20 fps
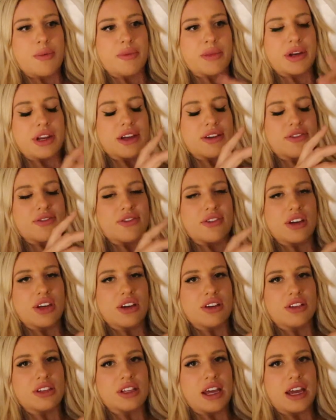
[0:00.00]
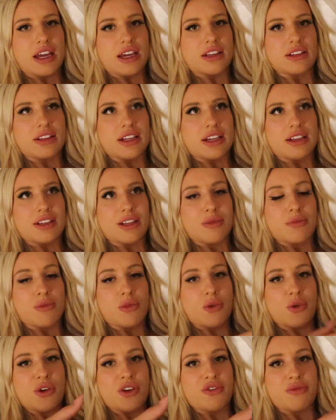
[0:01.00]
But I feel like lately
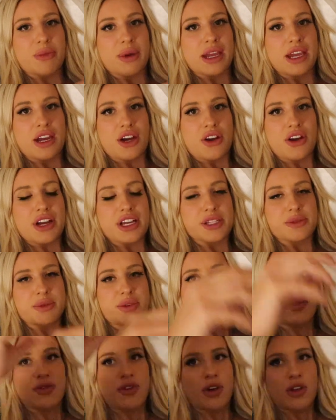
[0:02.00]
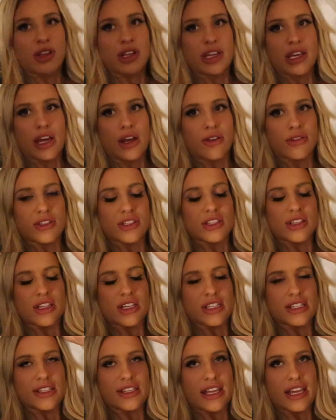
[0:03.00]
more of my hair has been falling out to
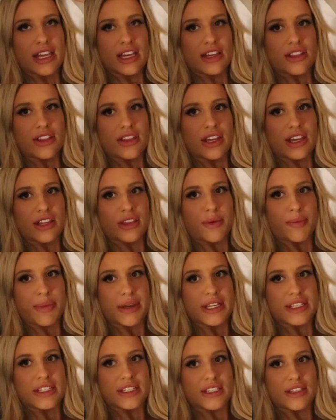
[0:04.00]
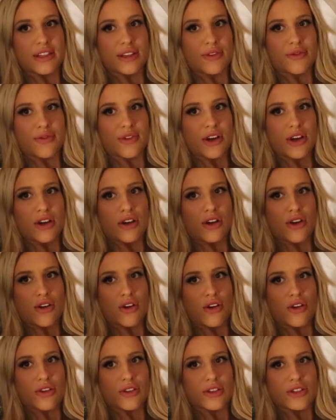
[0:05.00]
this length. Like, the pieces in the front
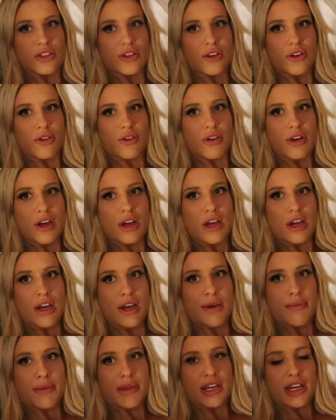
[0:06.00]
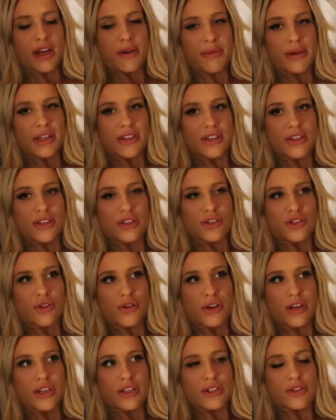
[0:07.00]
are also becoming this
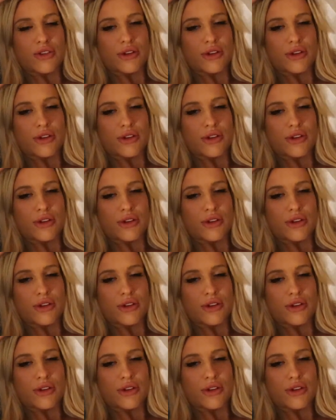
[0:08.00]
short.